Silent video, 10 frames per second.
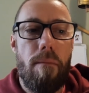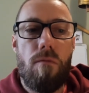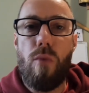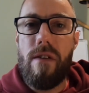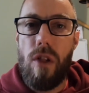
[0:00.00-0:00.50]

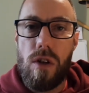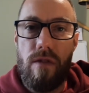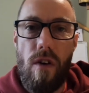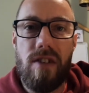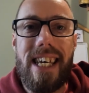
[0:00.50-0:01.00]
with lots
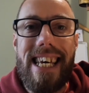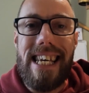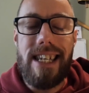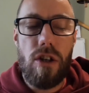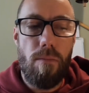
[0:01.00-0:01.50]
of obviously
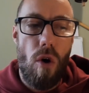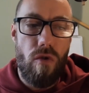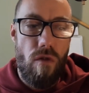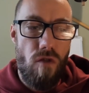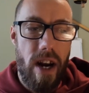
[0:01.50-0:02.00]
easy to
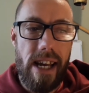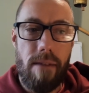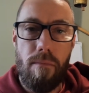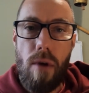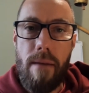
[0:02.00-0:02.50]
moderate running
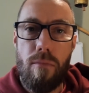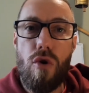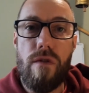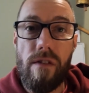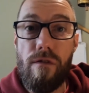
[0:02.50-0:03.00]
and
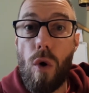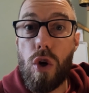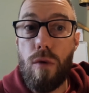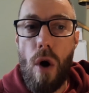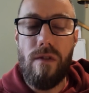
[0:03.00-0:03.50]
improving
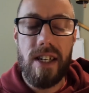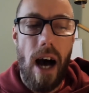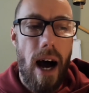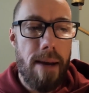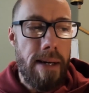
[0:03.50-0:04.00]
volume over
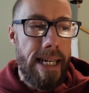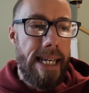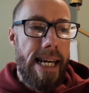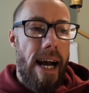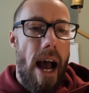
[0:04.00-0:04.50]
time.
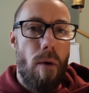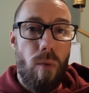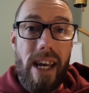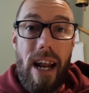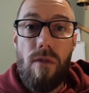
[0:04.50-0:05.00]

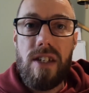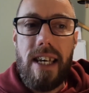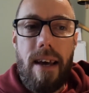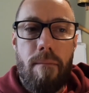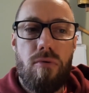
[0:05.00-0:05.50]
We can
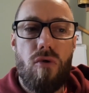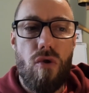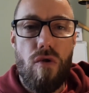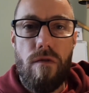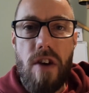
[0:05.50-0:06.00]
obviously
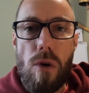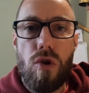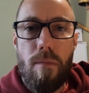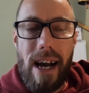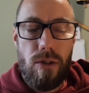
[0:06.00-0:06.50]
improve
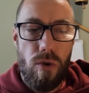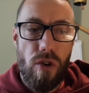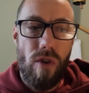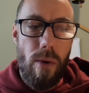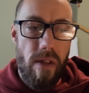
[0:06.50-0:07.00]
VO2 max to a
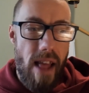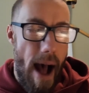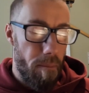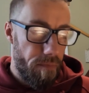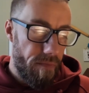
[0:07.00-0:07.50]
degree with
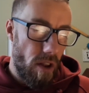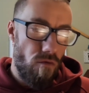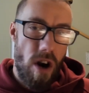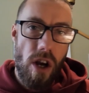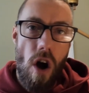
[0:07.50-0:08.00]
that.
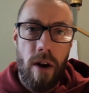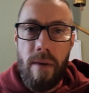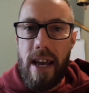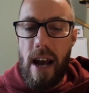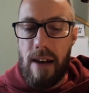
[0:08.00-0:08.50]
Run
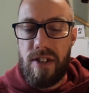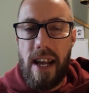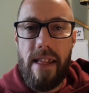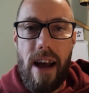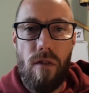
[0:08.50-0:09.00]
economy, I've
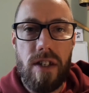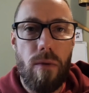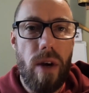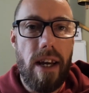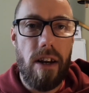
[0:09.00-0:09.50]
said there, obviously
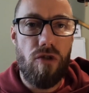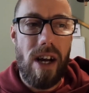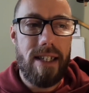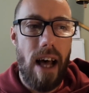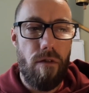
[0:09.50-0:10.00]
we can
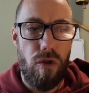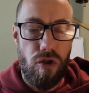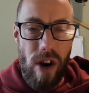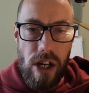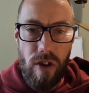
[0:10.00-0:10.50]
address that through
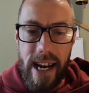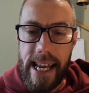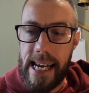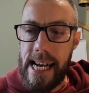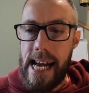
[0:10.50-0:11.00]
strength
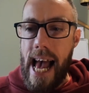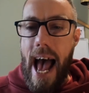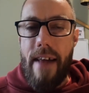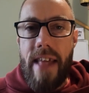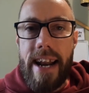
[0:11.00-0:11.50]
training.
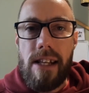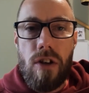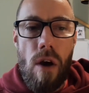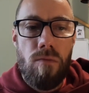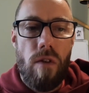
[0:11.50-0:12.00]
And then in
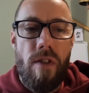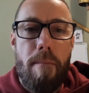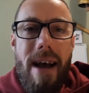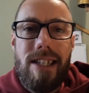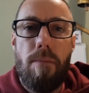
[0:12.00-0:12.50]
terms of the
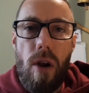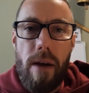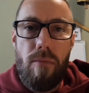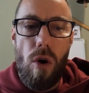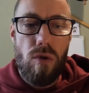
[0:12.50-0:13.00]

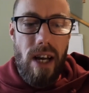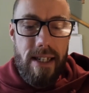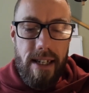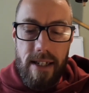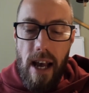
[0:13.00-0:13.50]
metabolic
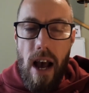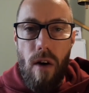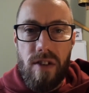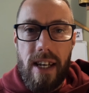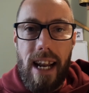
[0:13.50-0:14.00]
processes,
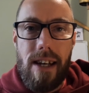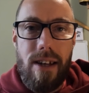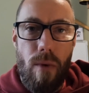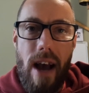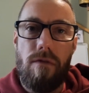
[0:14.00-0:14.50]
obviously like I
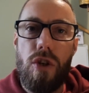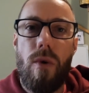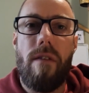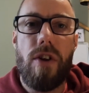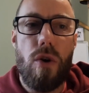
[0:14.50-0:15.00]
said, we have 2
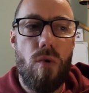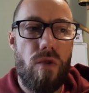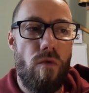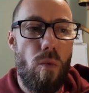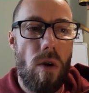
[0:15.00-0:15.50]
avenues.
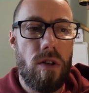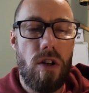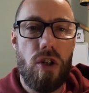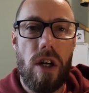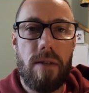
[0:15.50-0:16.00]
If we want to
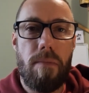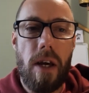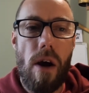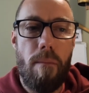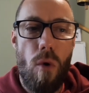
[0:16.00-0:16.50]
just
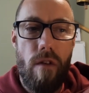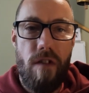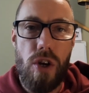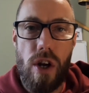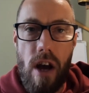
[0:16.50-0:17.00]
become more
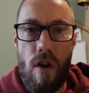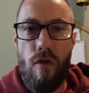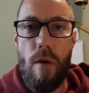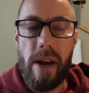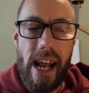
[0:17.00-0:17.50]
efficient at
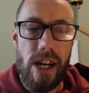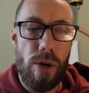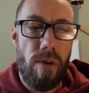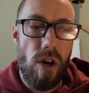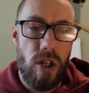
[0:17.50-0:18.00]
aerobic energy
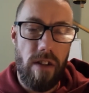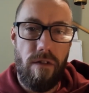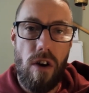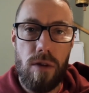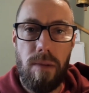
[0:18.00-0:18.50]
production in the
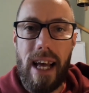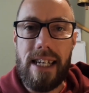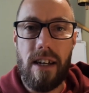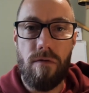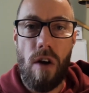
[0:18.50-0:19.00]
first
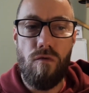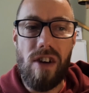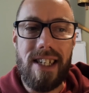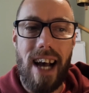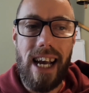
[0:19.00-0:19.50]
place and
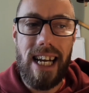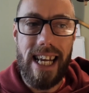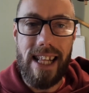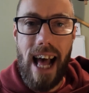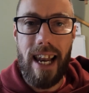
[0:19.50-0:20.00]

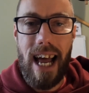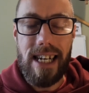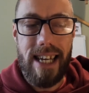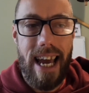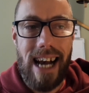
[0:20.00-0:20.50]
recycling that
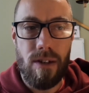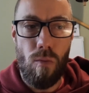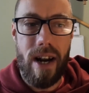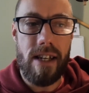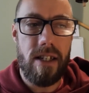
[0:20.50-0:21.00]
lactate as and
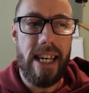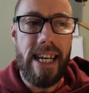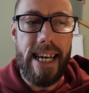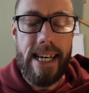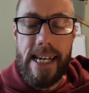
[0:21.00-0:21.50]
when it's
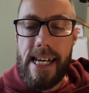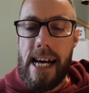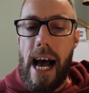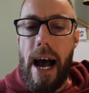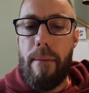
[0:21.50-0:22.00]
needed,
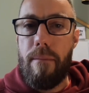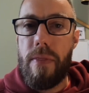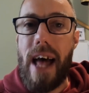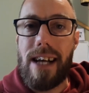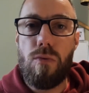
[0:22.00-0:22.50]

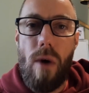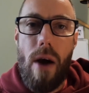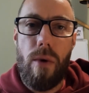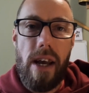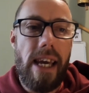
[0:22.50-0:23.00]
that's
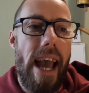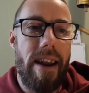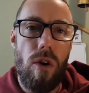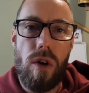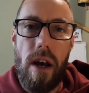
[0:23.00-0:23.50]
where we
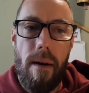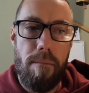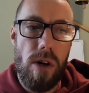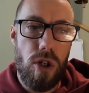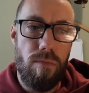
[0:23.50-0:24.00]
again look at
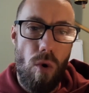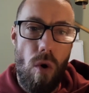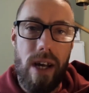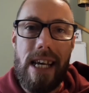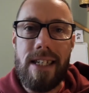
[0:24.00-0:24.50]
much
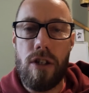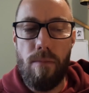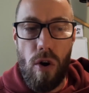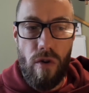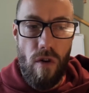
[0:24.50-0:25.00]
more easy to
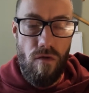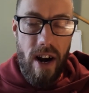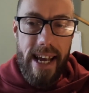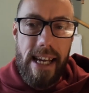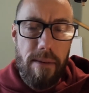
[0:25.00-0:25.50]
moderate
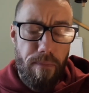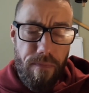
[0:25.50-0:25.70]
running,